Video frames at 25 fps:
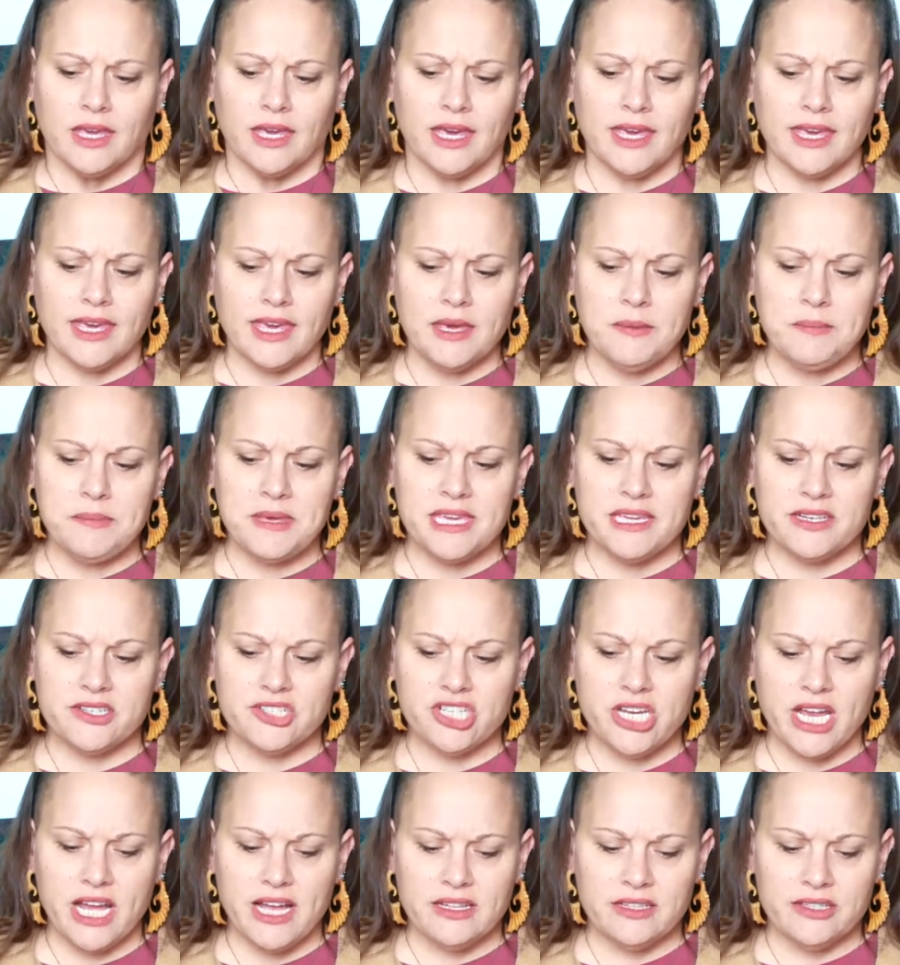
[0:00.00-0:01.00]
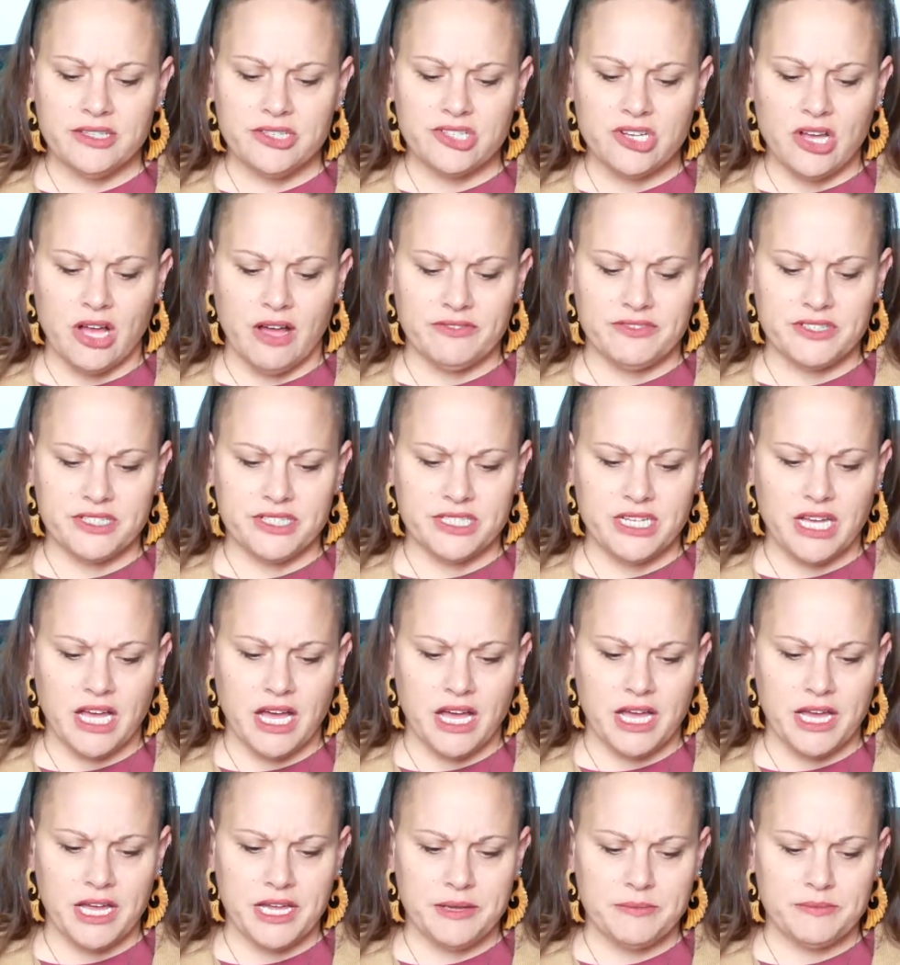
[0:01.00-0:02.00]
it can be a challenge
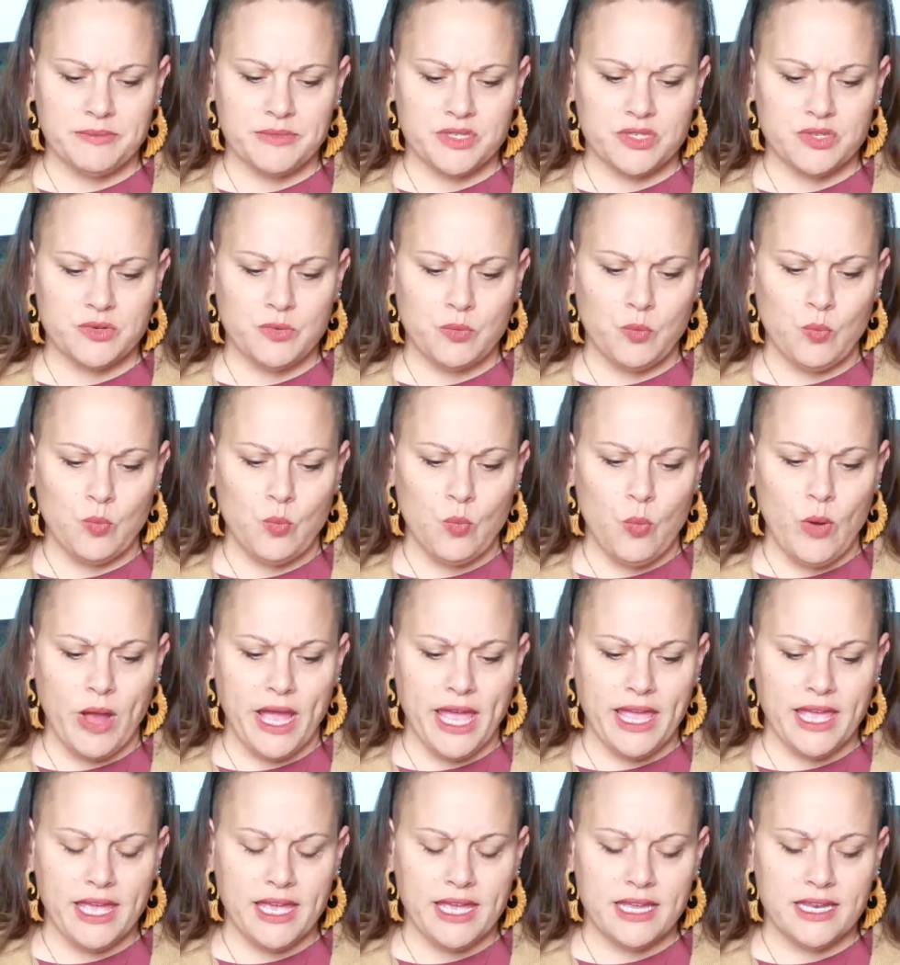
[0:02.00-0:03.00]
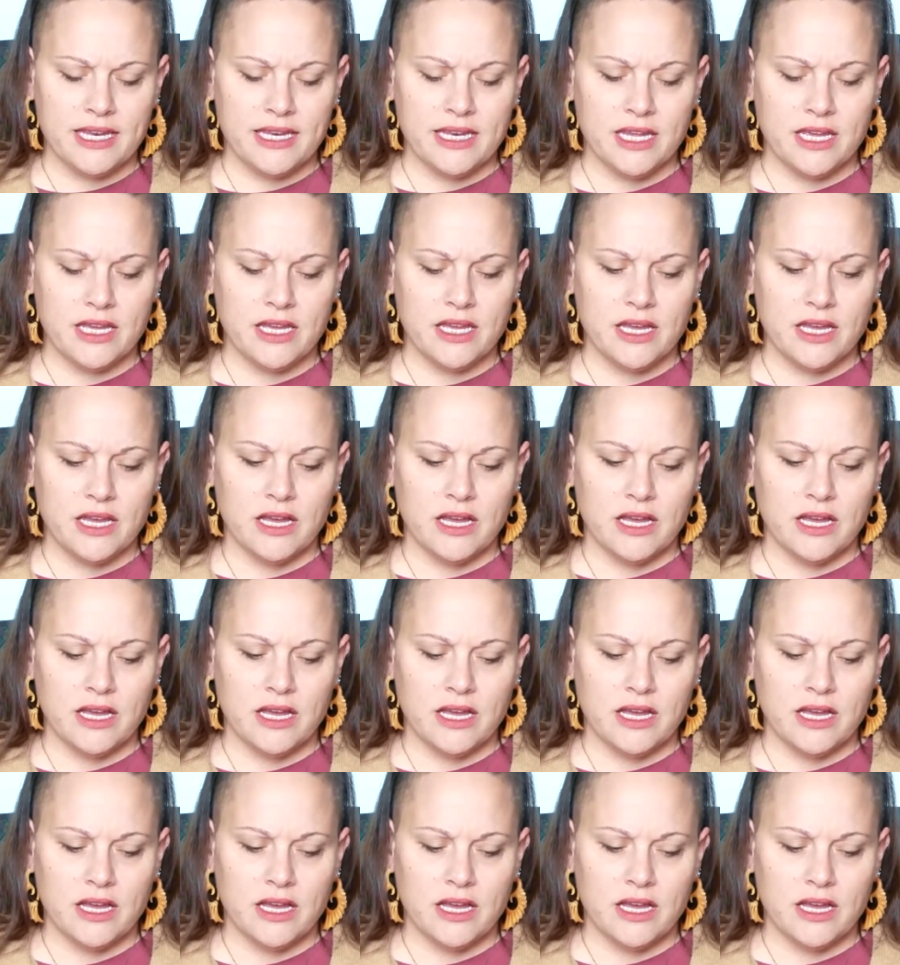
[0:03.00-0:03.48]
oftentimes when